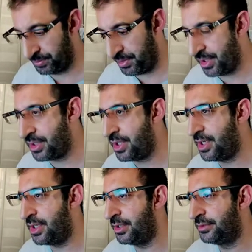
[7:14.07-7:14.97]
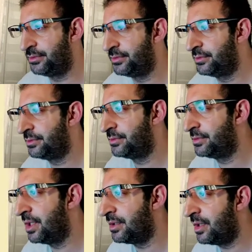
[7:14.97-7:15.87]
Copy it here.
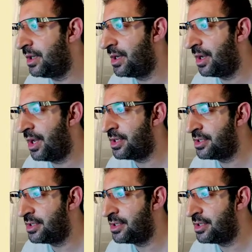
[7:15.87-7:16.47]
And here